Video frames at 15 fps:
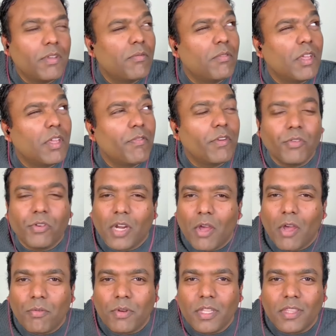you
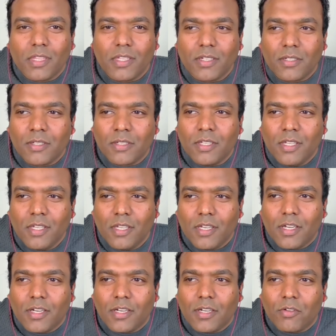drown in the
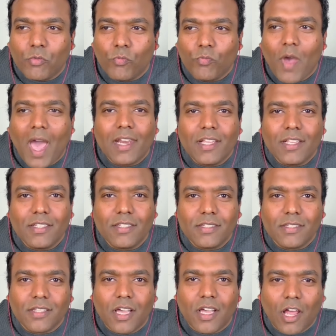
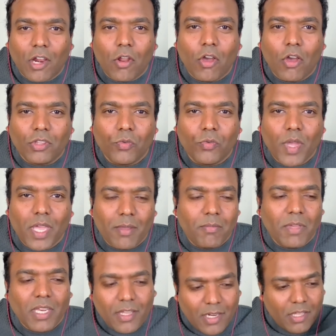valleys along the way,
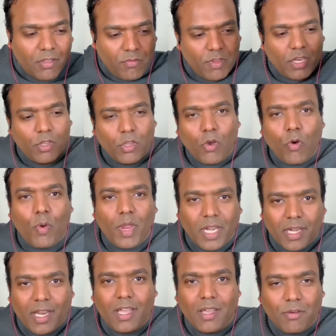meaning like when you're going
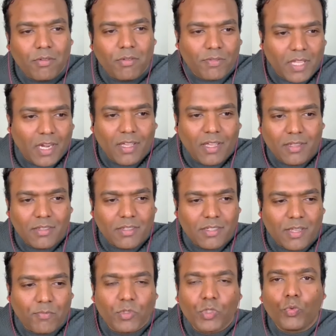down, if there are
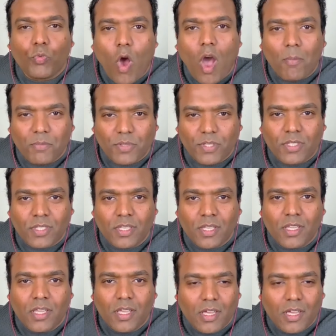some swamps
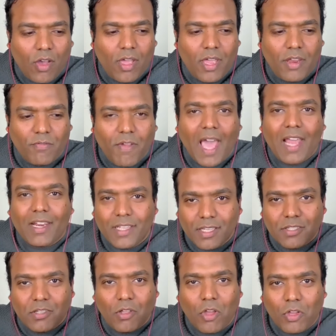and valleys along the